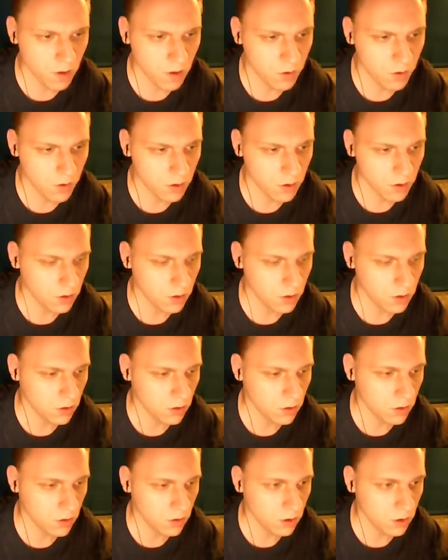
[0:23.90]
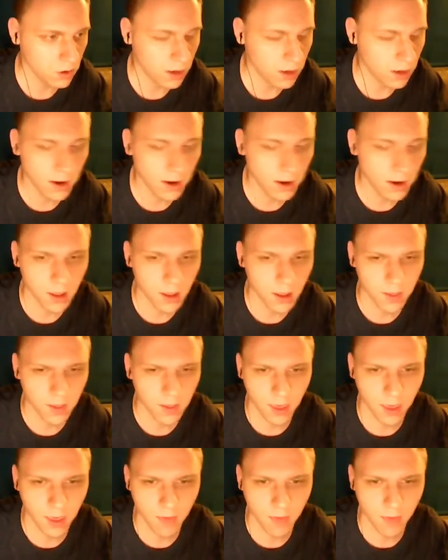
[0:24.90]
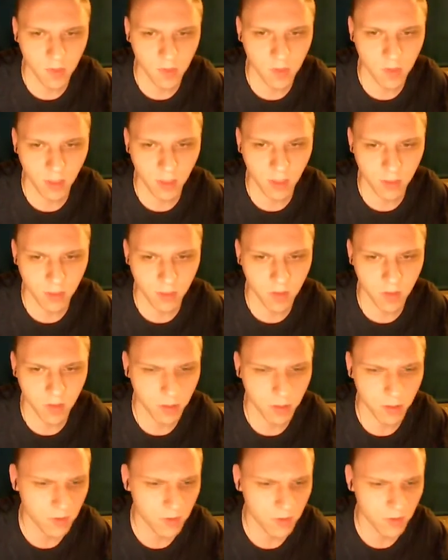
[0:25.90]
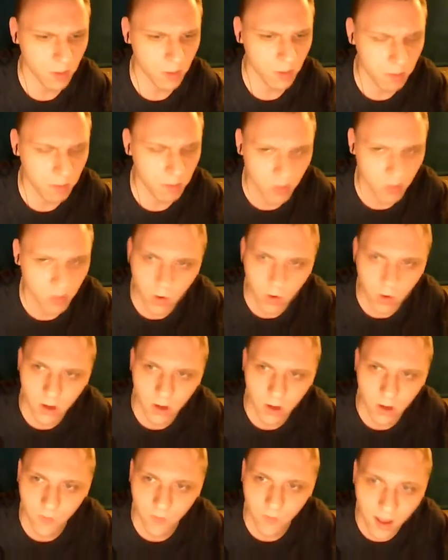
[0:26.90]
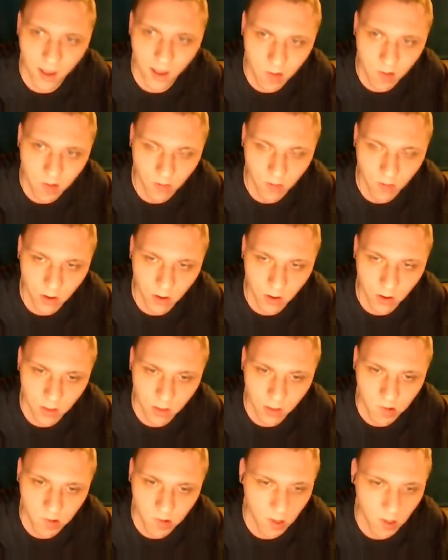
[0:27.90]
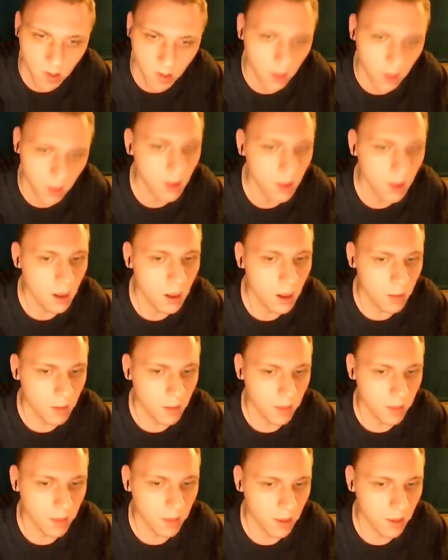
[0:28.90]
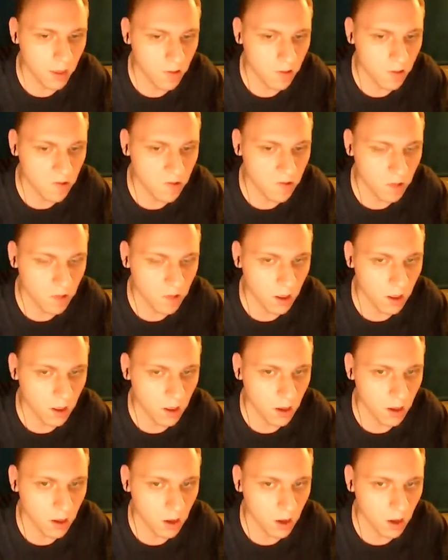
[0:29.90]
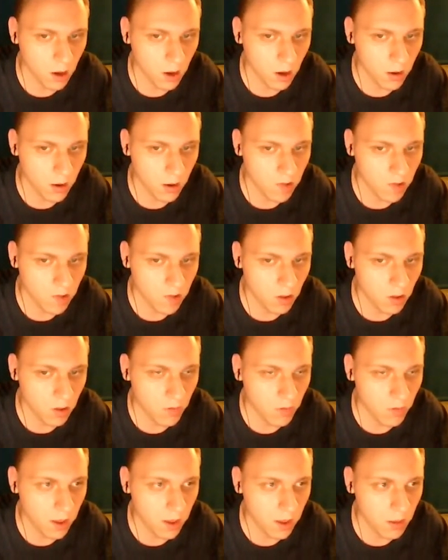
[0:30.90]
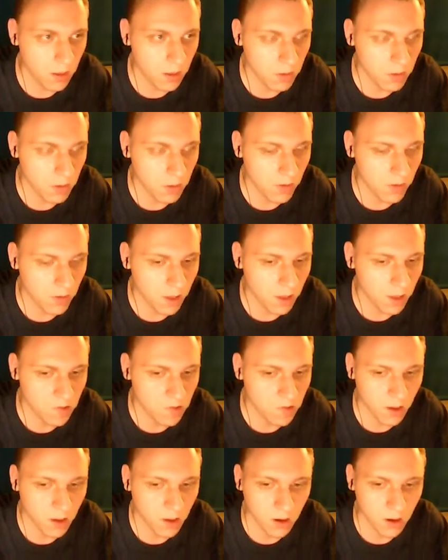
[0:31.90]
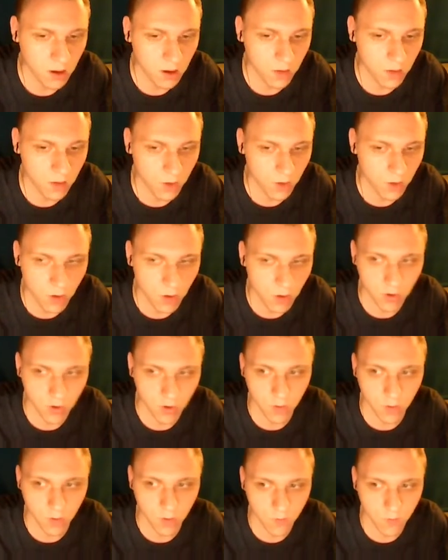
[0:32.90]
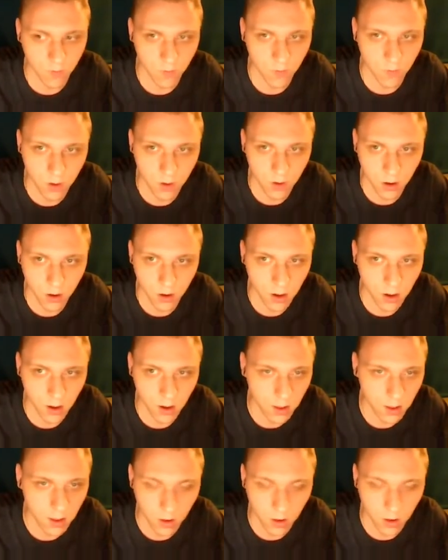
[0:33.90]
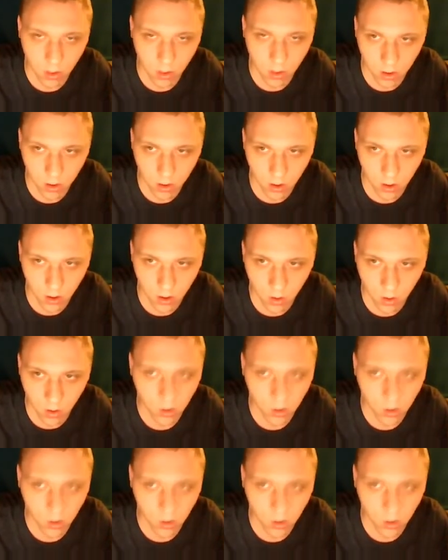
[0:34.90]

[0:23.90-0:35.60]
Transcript: of like if statements, but a bit more advanced, I would like to say, because it's like of a bit of a extended version of a condition, you know.